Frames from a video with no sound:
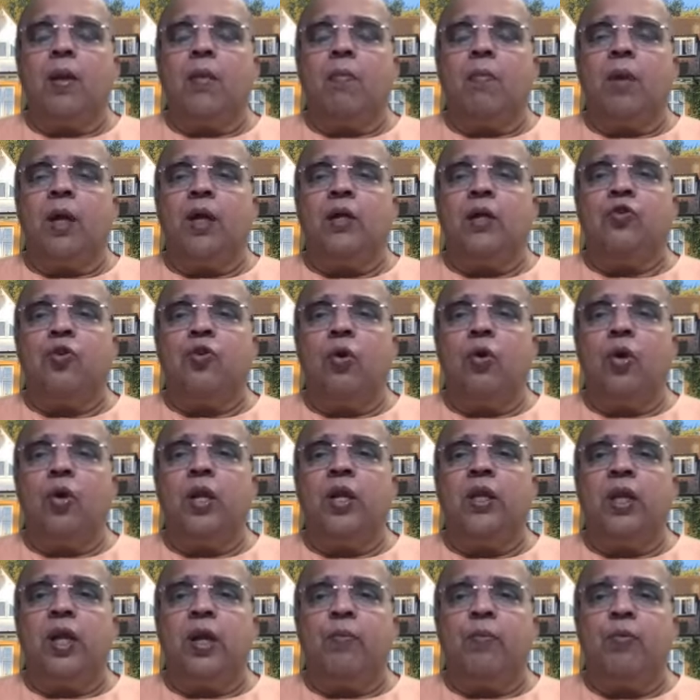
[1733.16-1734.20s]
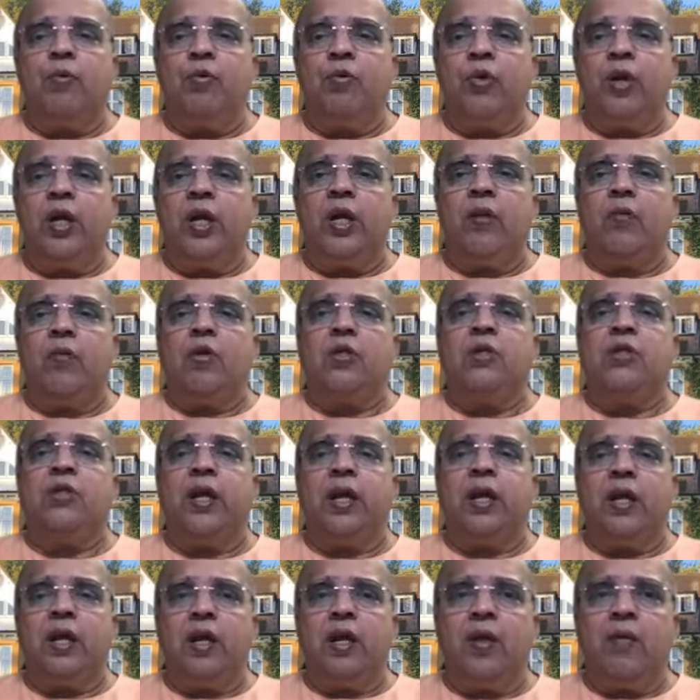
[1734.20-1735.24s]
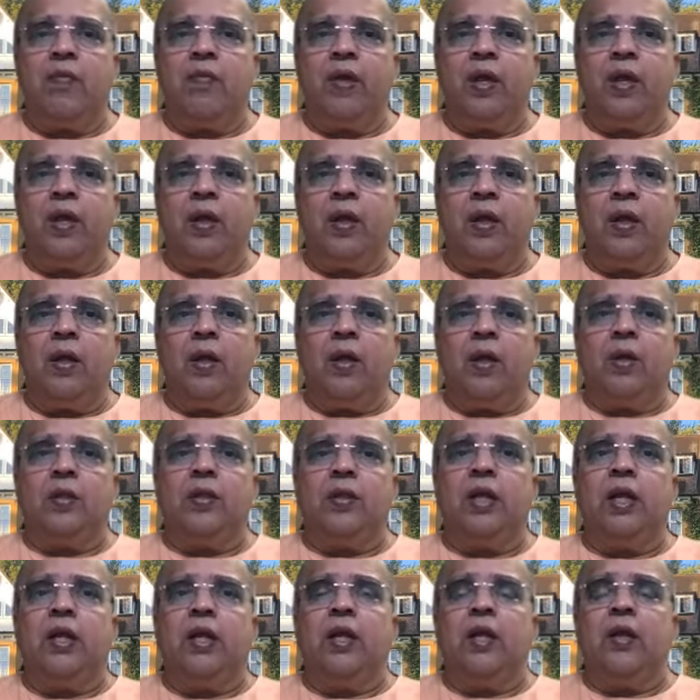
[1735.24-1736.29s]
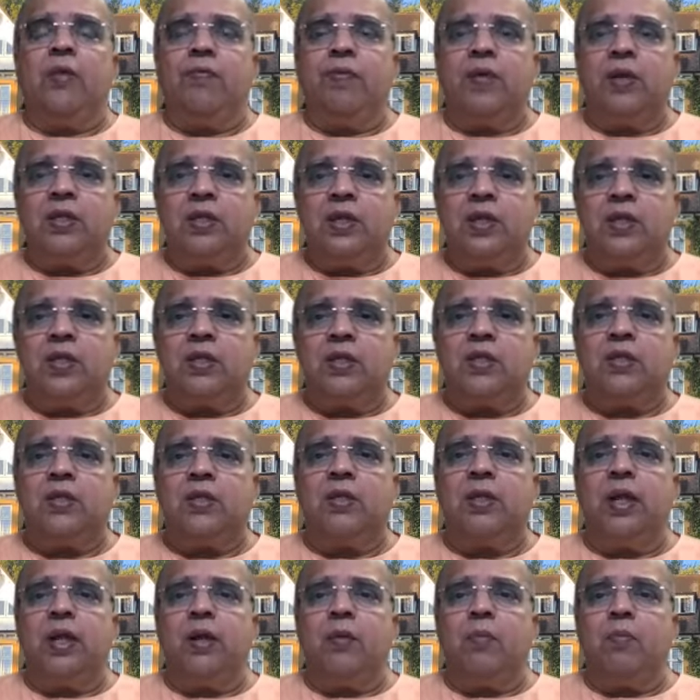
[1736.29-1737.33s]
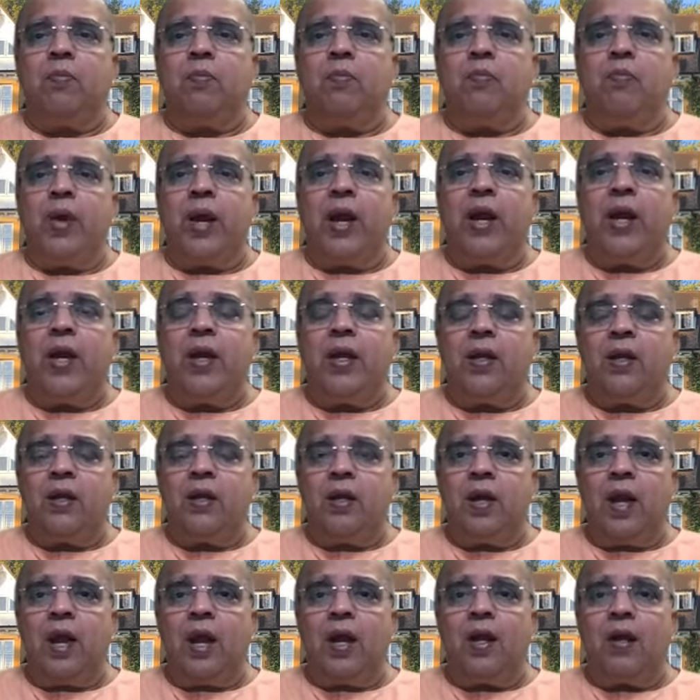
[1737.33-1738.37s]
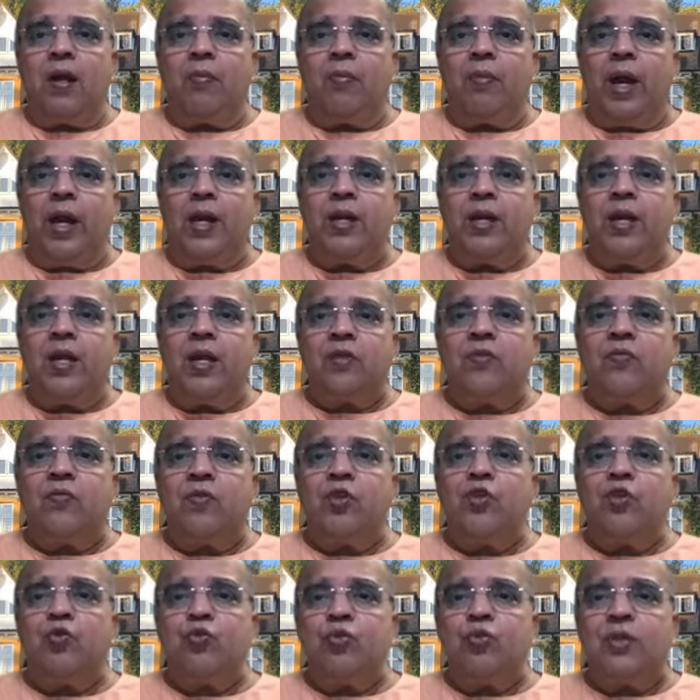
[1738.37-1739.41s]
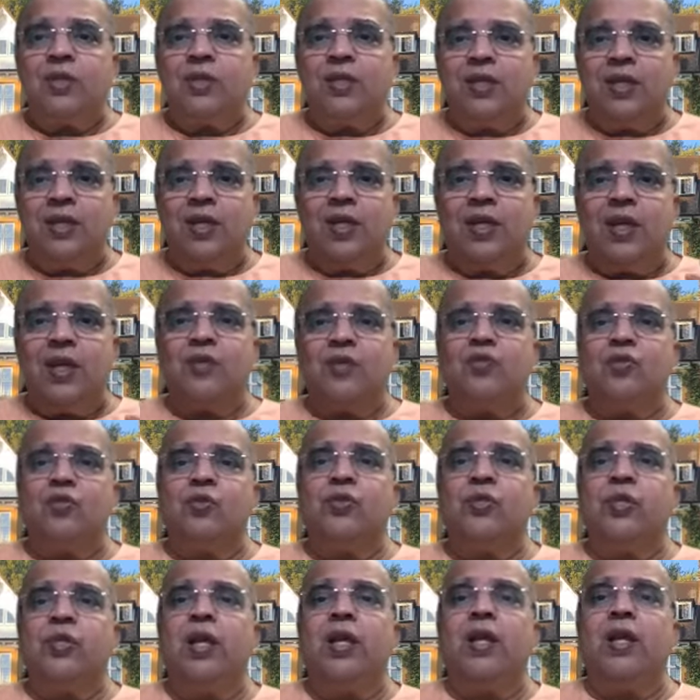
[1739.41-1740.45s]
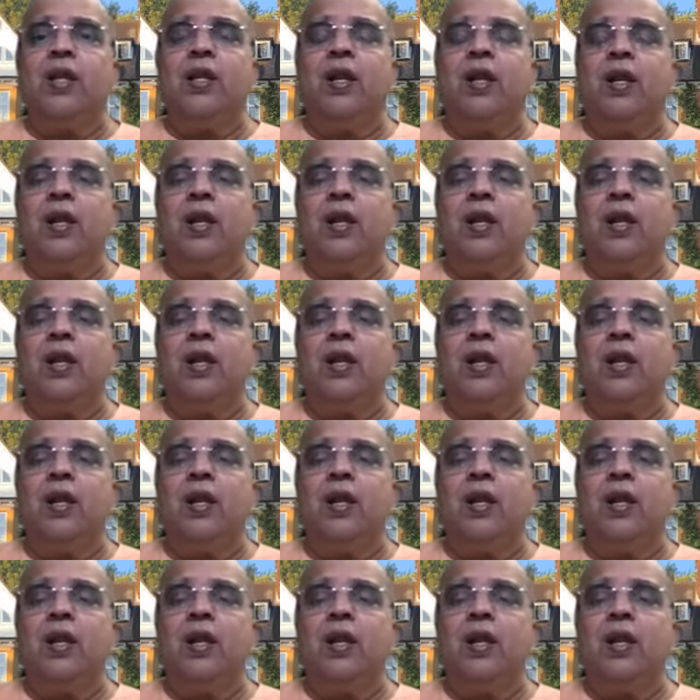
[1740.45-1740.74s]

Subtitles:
But slowly that purity was taken away, that effulgence, that brightness which you see associate in